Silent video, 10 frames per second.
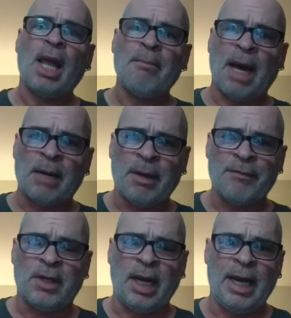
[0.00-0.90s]
Bottom of
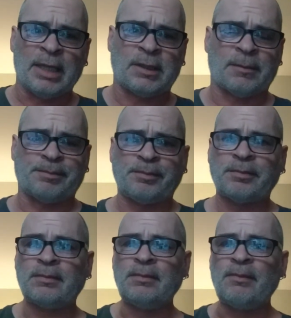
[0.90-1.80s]
the glass.
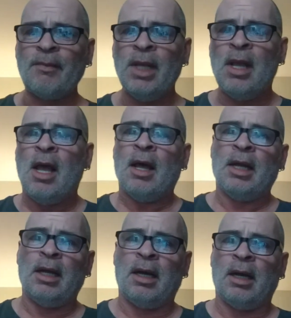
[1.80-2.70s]

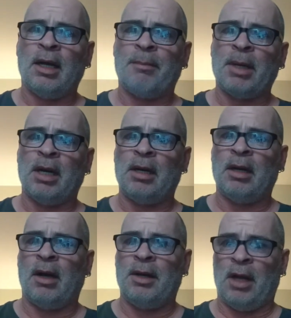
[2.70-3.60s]
But
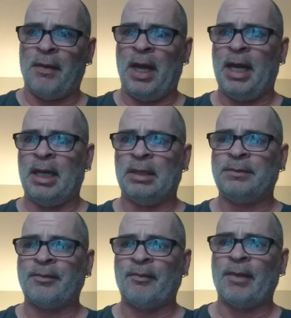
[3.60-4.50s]
on the other
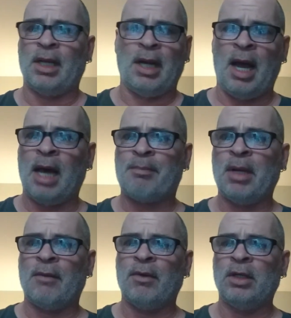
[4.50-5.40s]
hand, in a hot
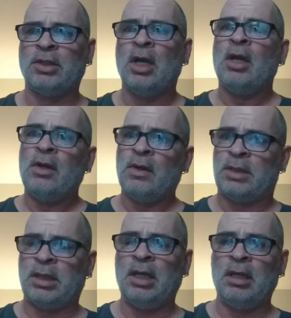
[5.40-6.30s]
beverage, you'll
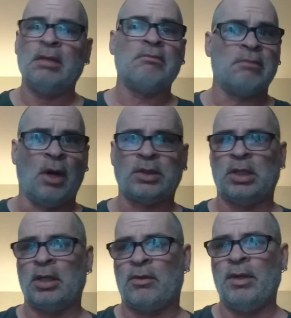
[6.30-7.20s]
see most
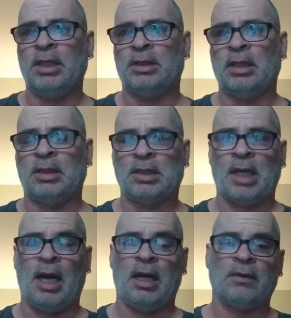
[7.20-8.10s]
of the creatine
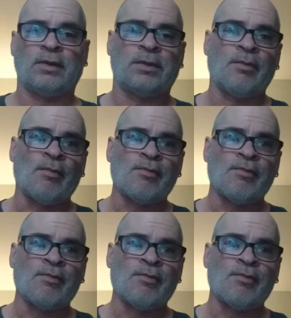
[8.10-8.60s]
dissolves.